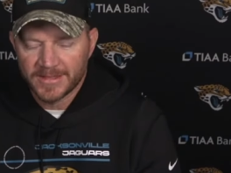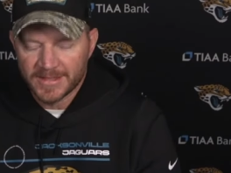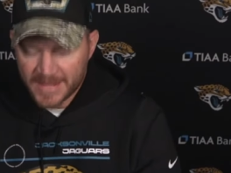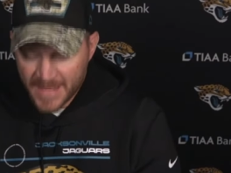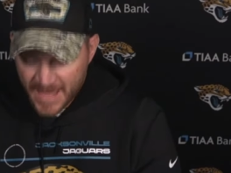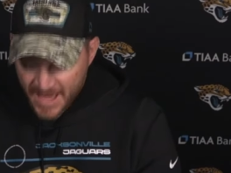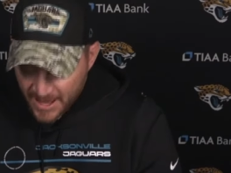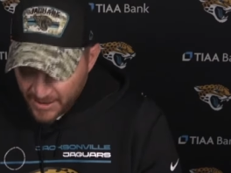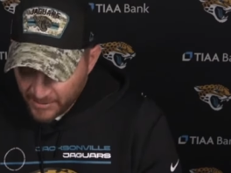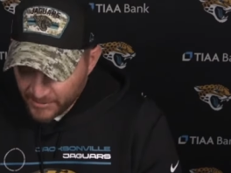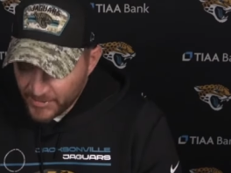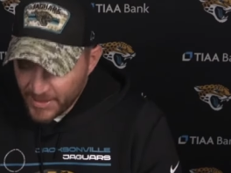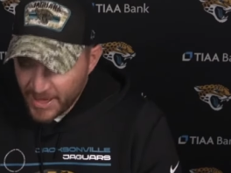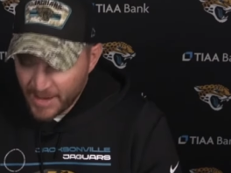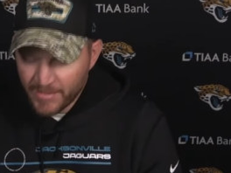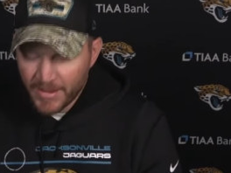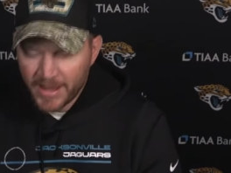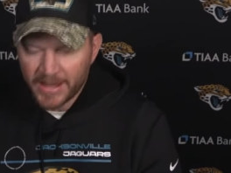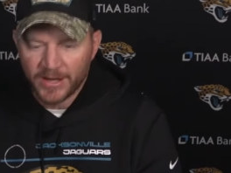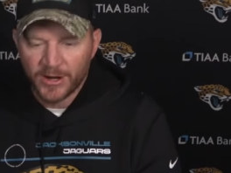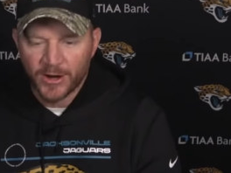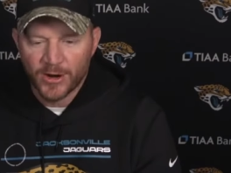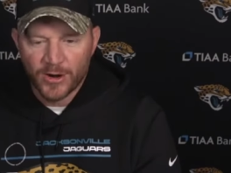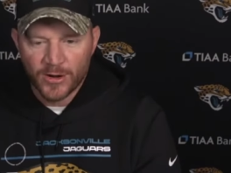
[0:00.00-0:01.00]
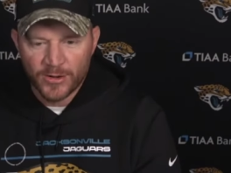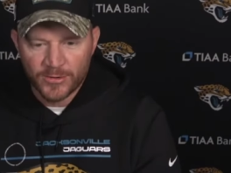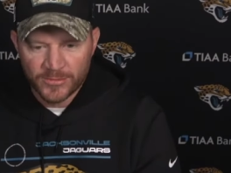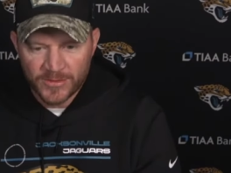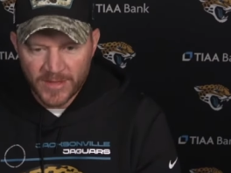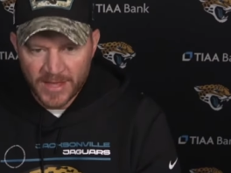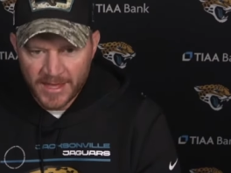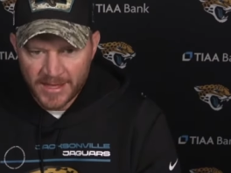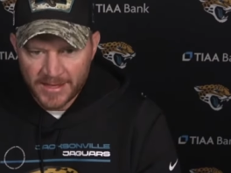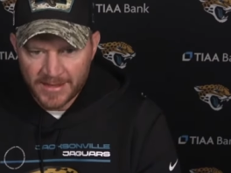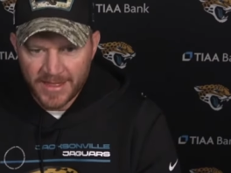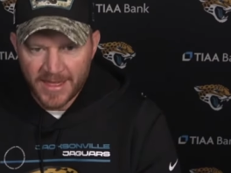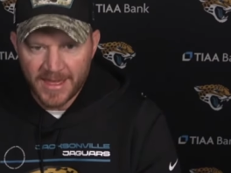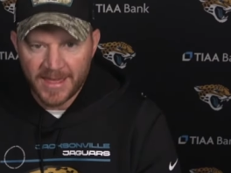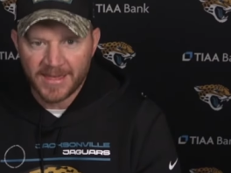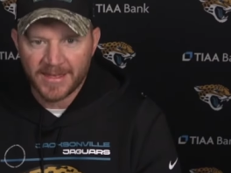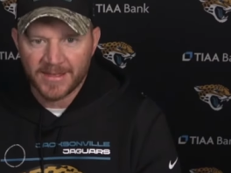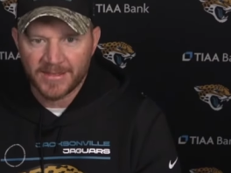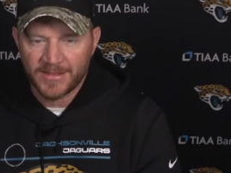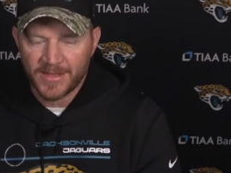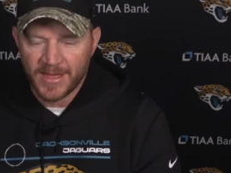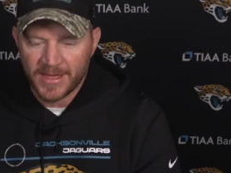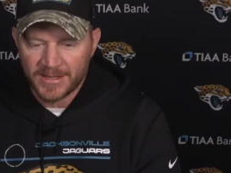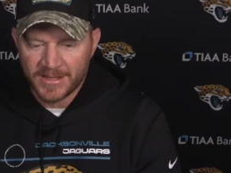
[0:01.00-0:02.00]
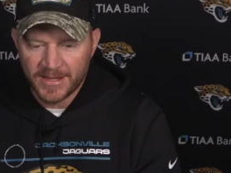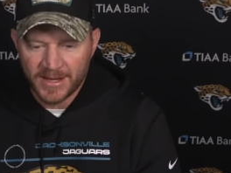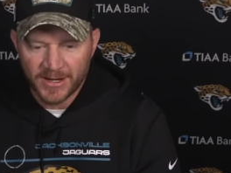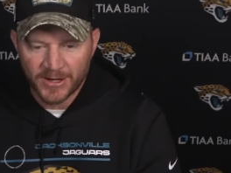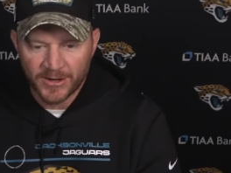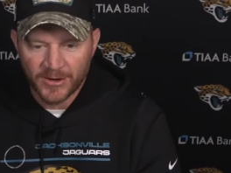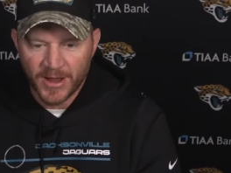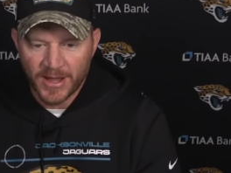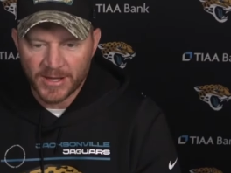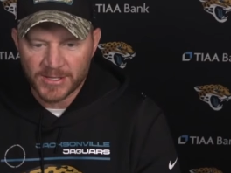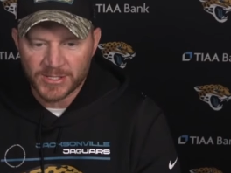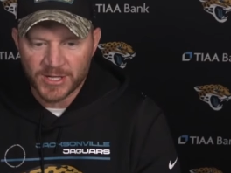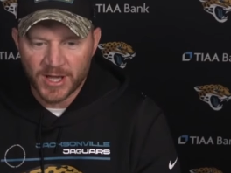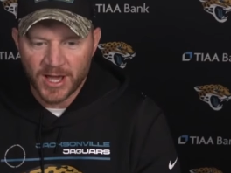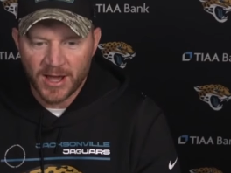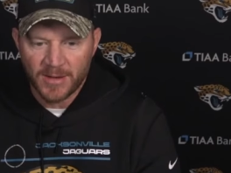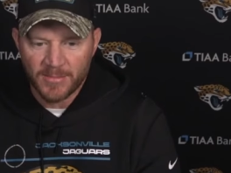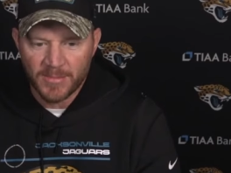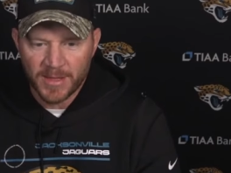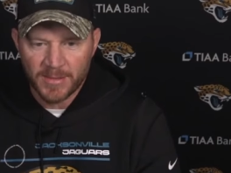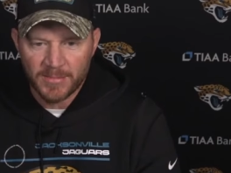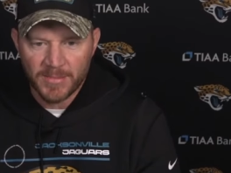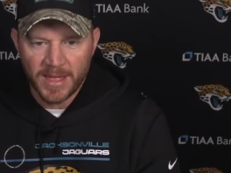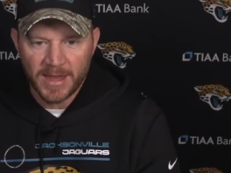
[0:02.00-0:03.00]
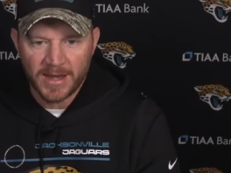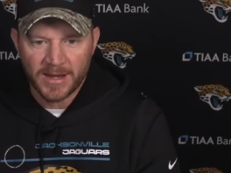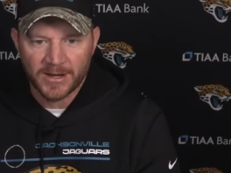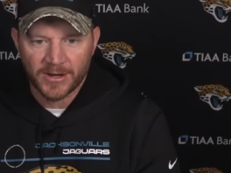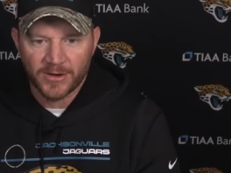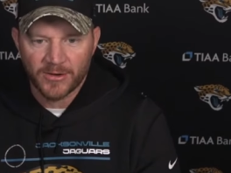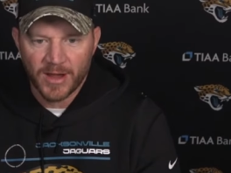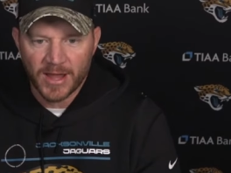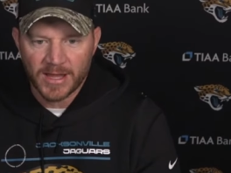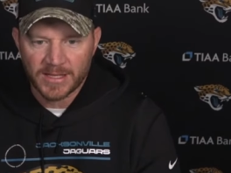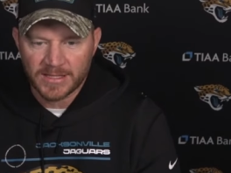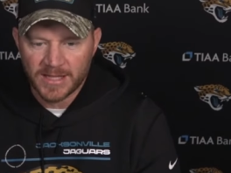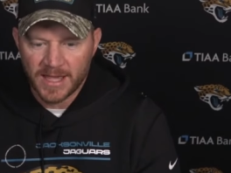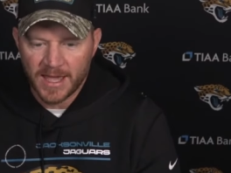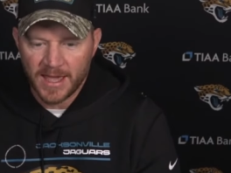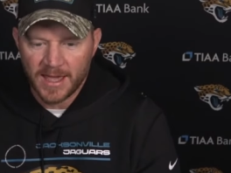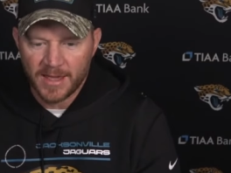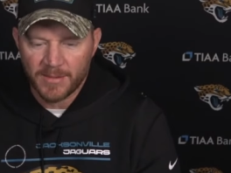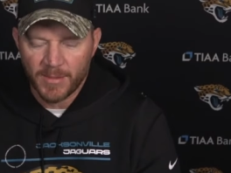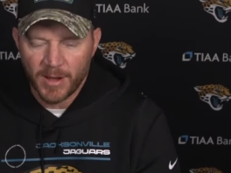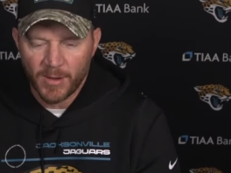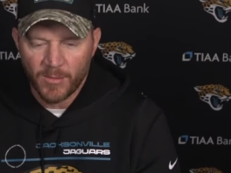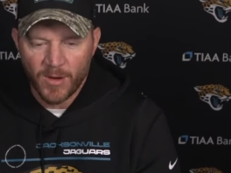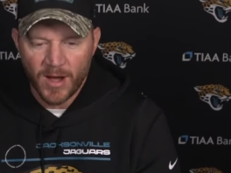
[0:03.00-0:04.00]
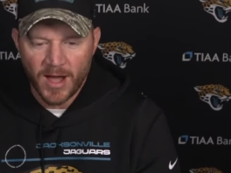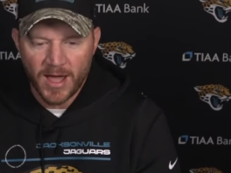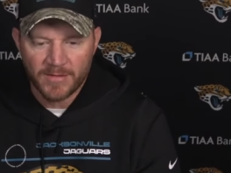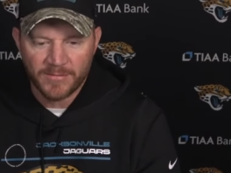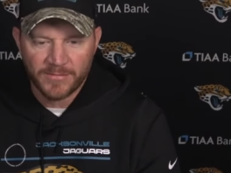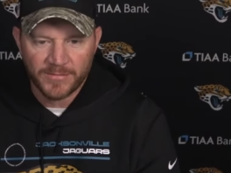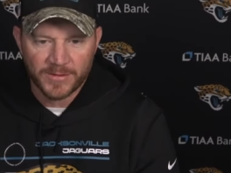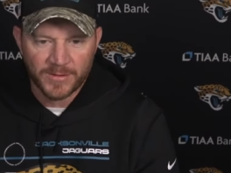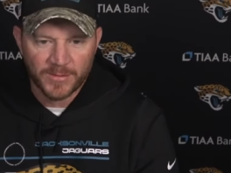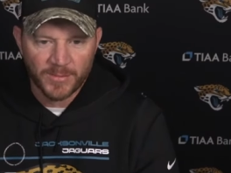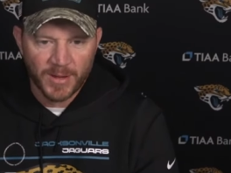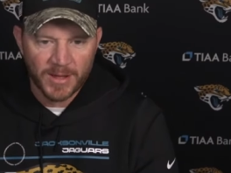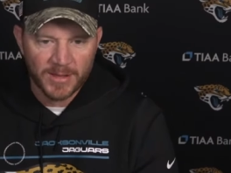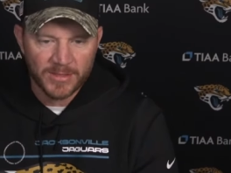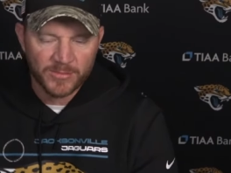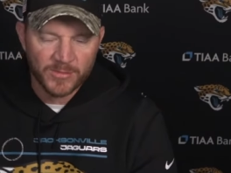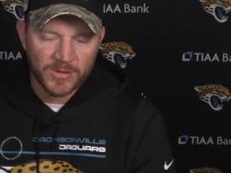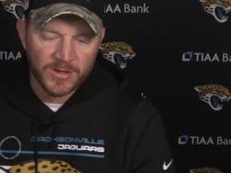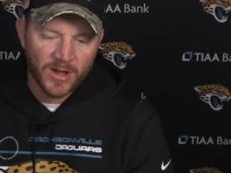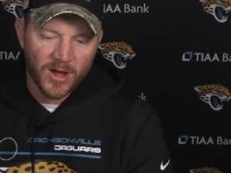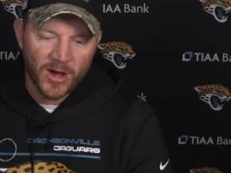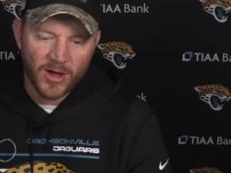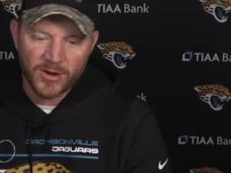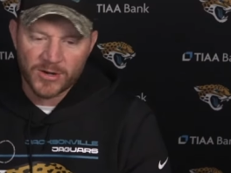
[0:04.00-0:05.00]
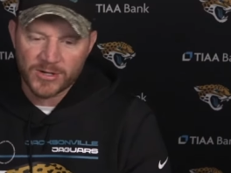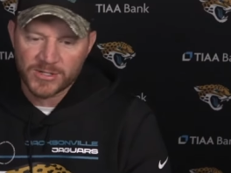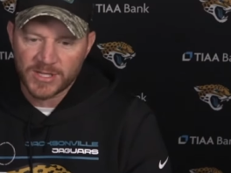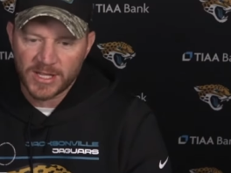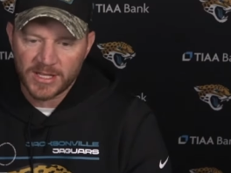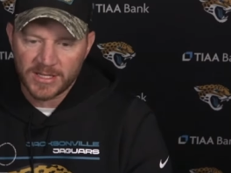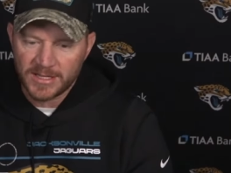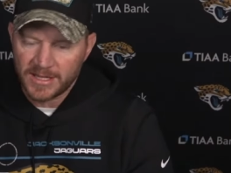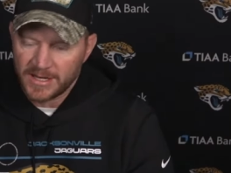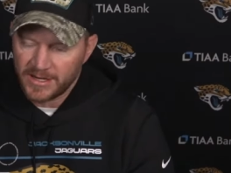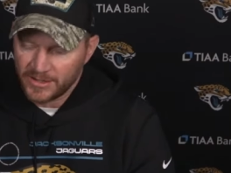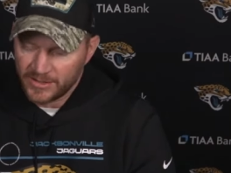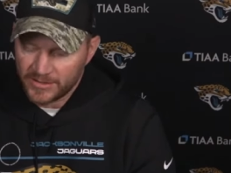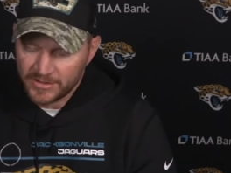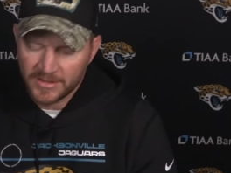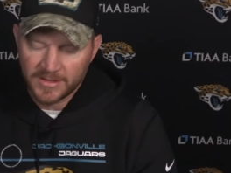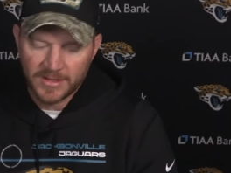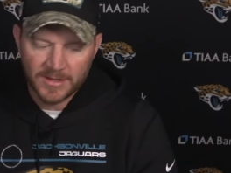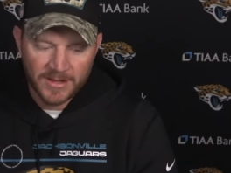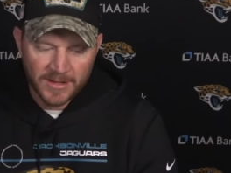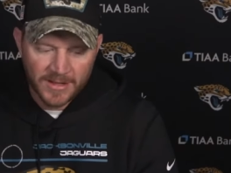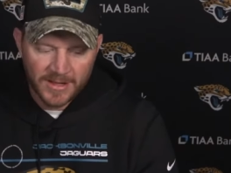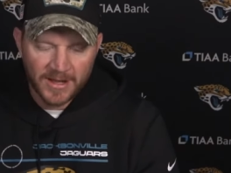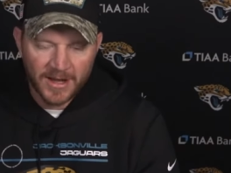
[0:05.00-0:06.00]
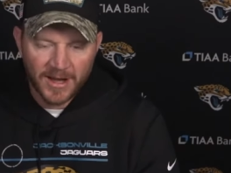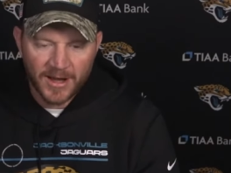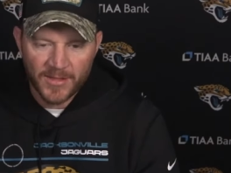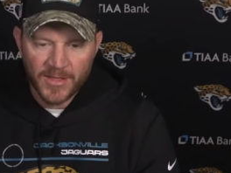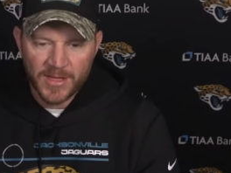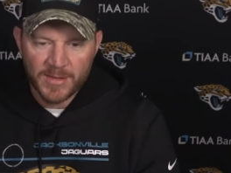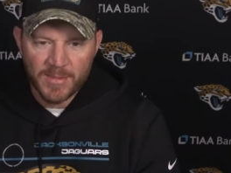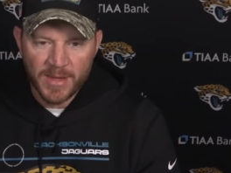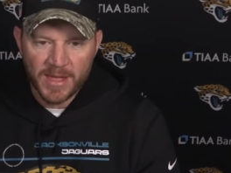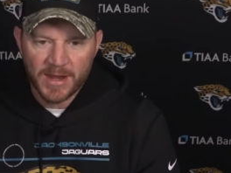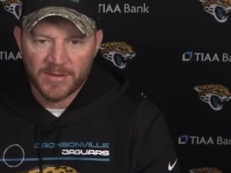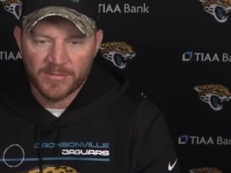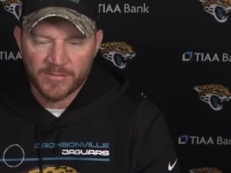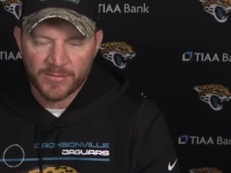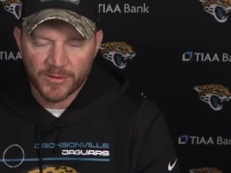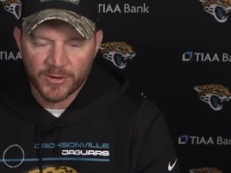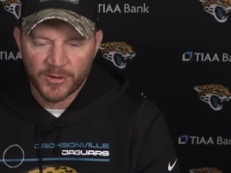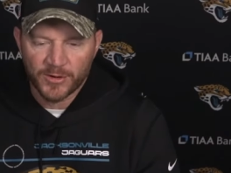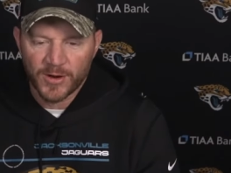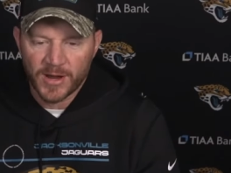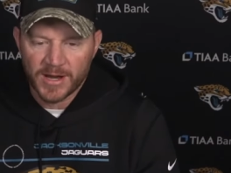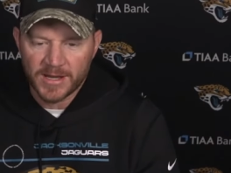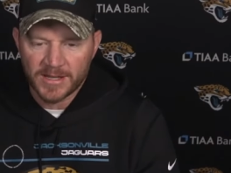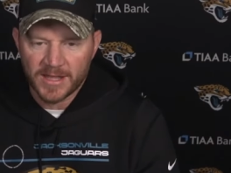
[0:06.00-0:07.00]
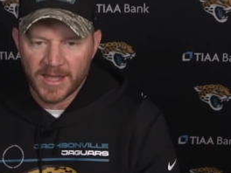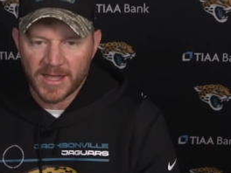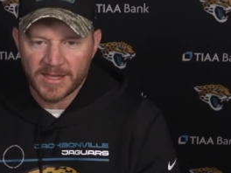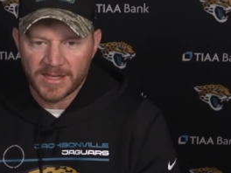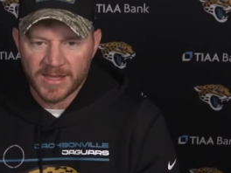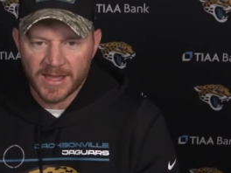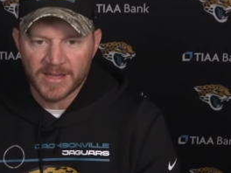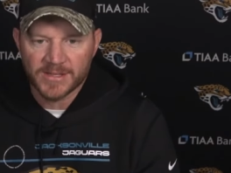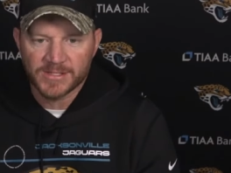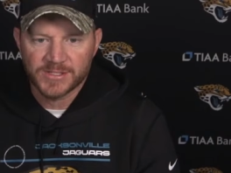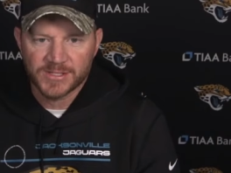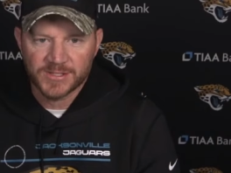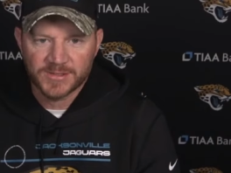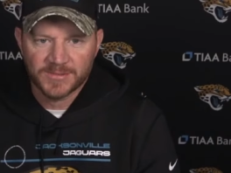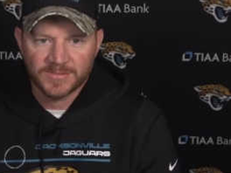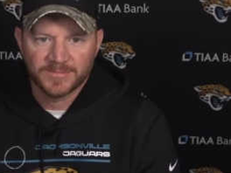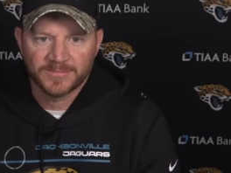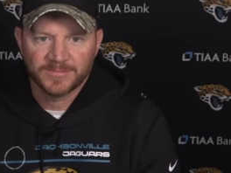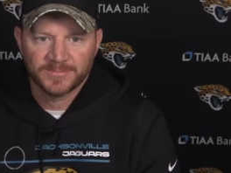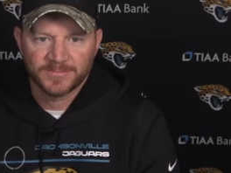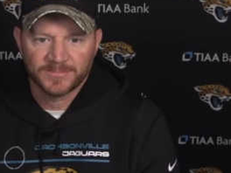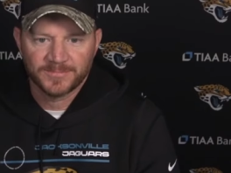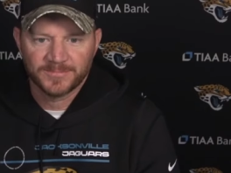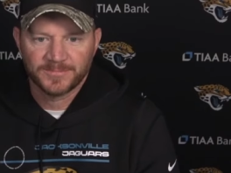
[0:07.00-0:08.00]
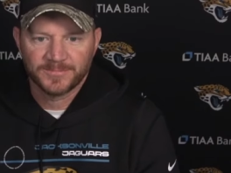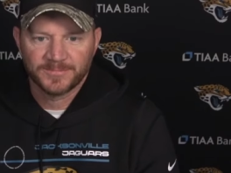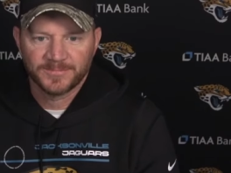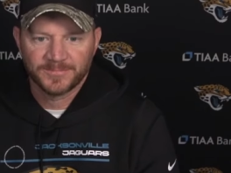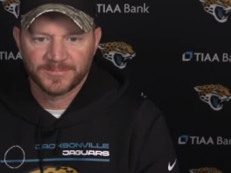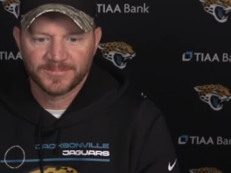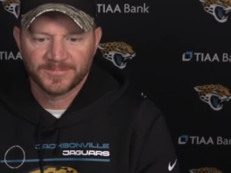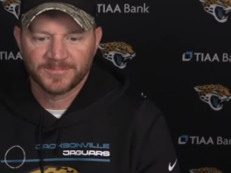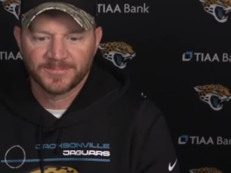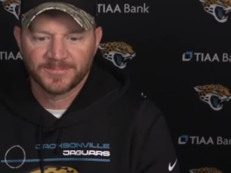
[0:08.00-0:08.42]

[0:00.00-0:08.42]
Now my girls, they did a great job. They made it a great day. My wife and my three daughters, they made it for a great day. Yes. All